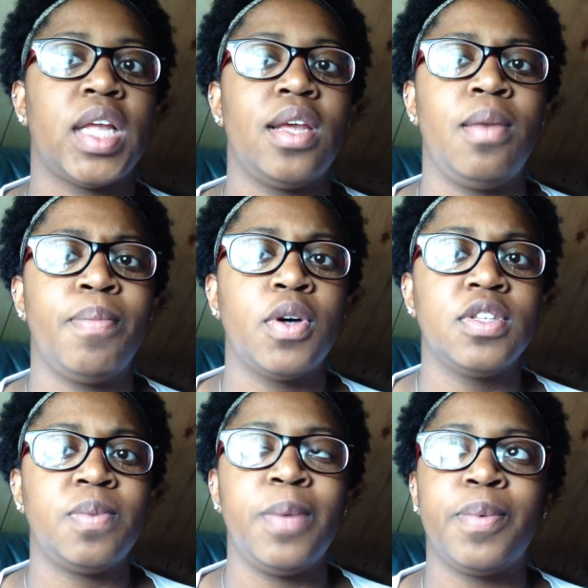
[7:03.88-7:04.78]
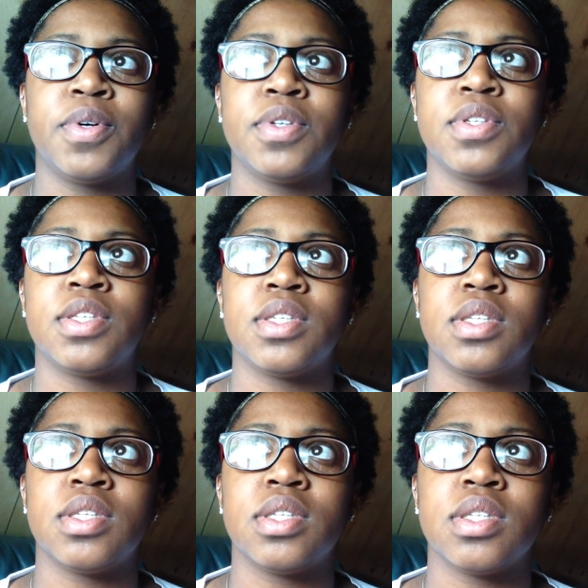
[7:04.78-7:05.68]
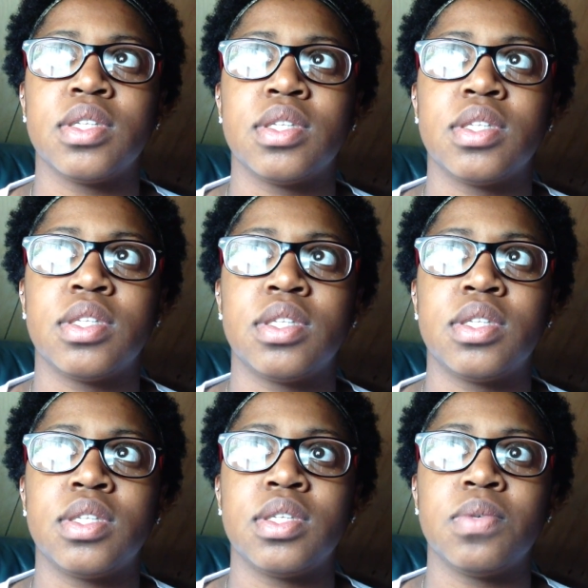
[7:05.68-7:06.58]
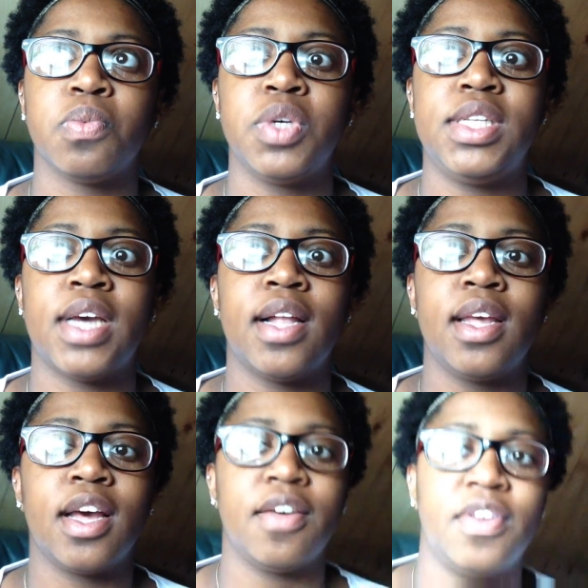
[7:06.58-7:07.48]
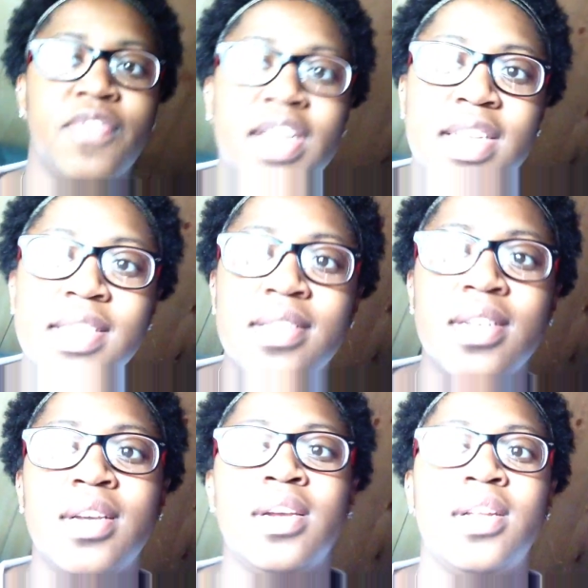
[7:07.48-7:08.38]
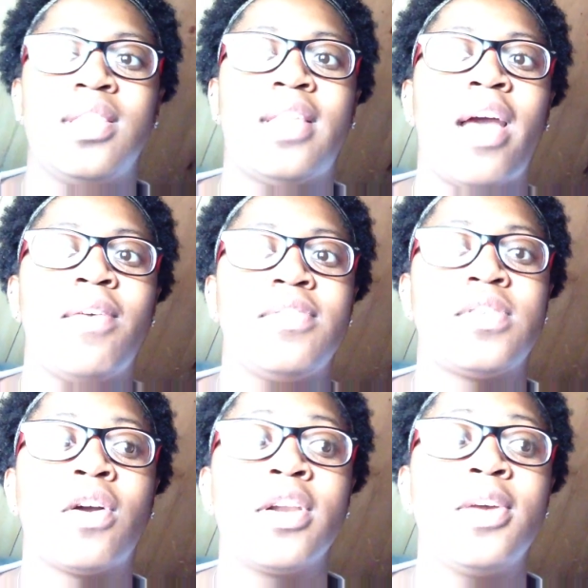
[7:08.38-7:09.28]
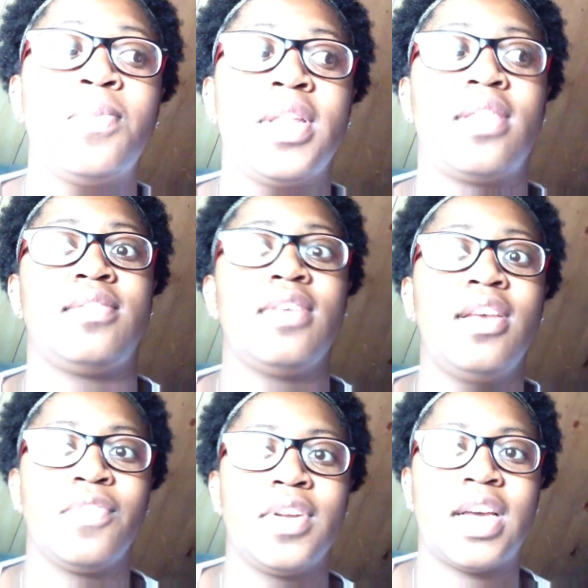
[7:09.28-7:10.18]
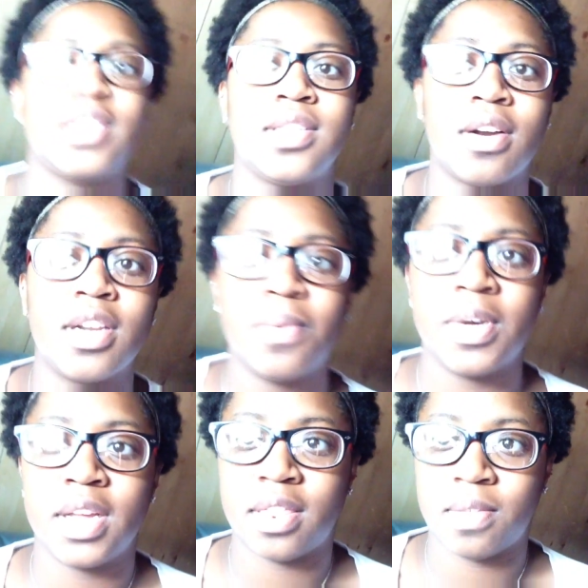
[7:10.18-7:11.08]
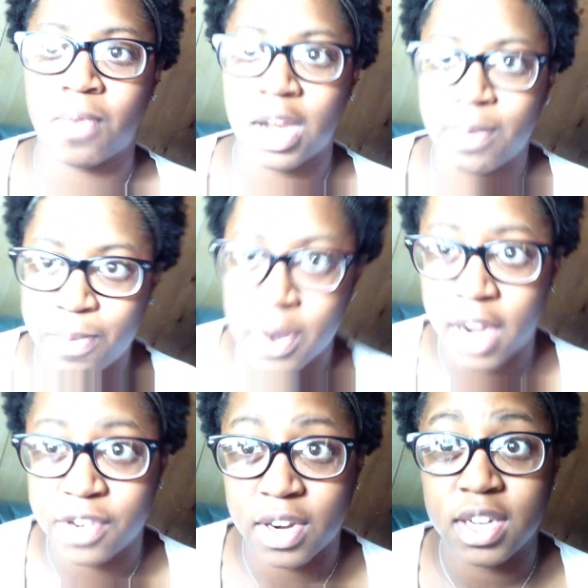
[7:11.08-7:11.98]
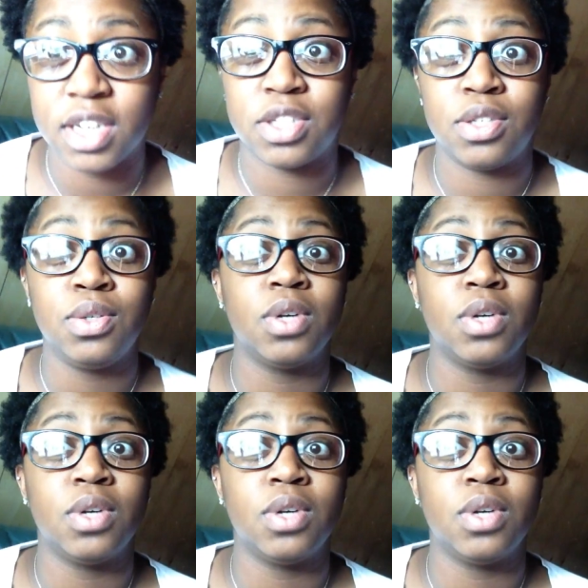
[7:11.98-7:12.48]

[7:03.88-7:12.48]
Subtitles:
In most people's retelling of events, that started with slavery. That started with white people kind of trying to